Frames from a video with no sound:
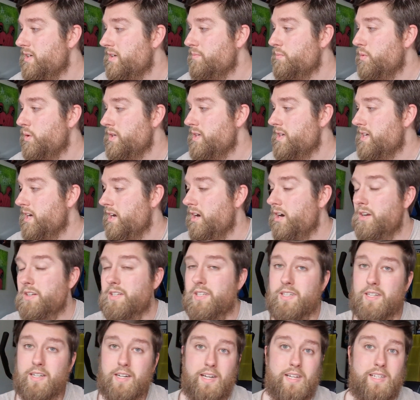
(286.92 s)
What you can't
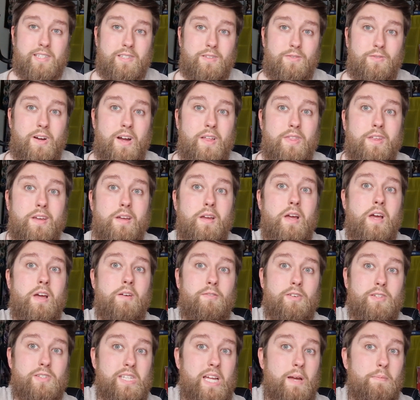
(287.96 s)
deny is the fact that
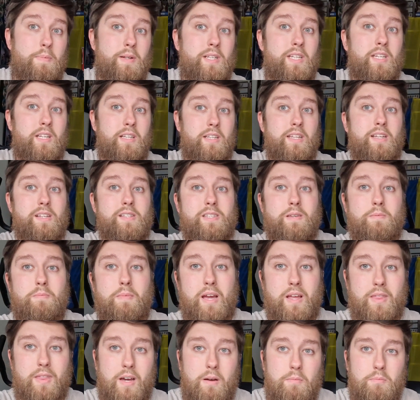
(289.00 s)
Verstappen didn't need to
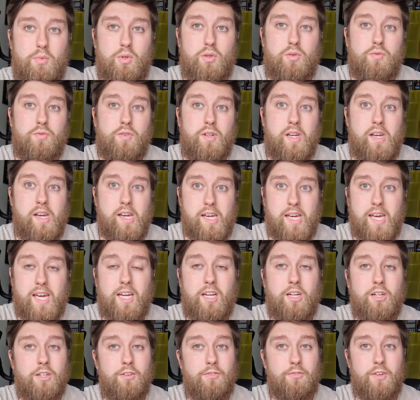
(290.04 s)
make that move. He
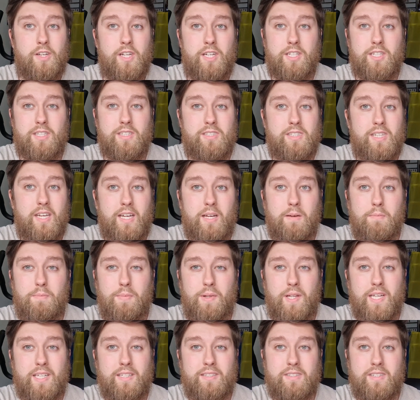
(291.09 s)
could have finished in 2nd
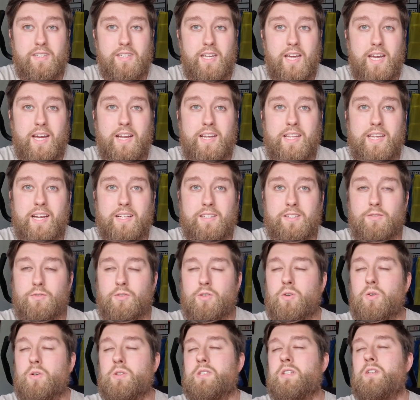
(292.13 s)
place today, and yes, of
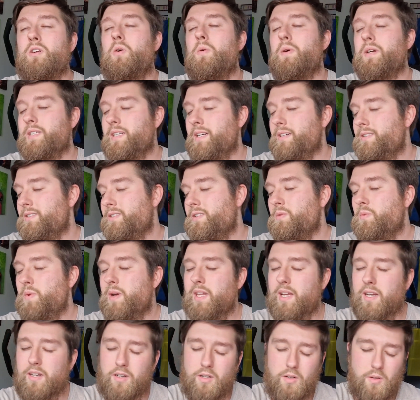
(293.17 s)
course, he always has to
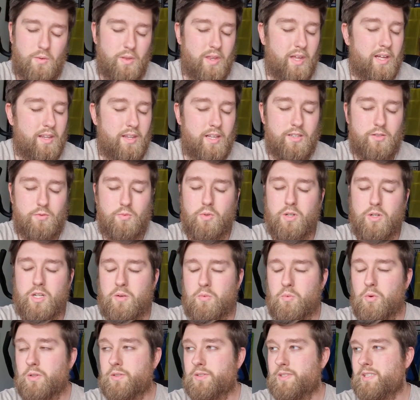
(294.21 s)
win. I know that. That's what he
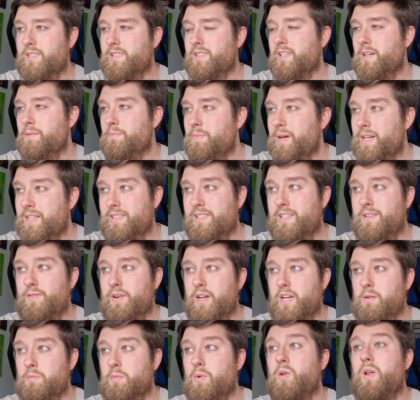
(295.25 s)
wants. He's a competitive
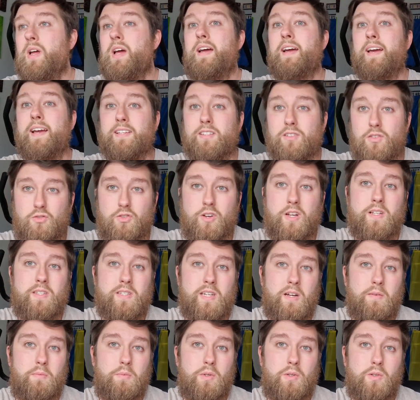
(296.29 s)
animal. He's a
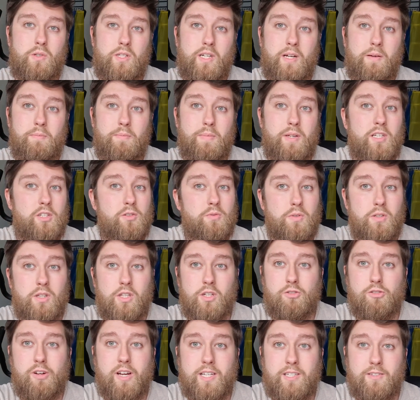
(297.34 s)
3-time world champion. He's one of the
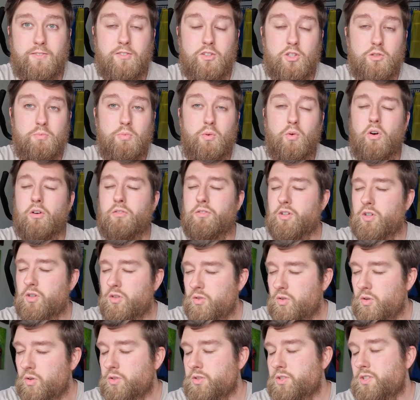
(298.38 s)
greats of the sport, of
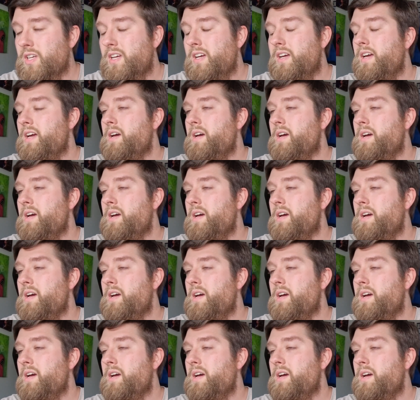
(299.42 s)
course.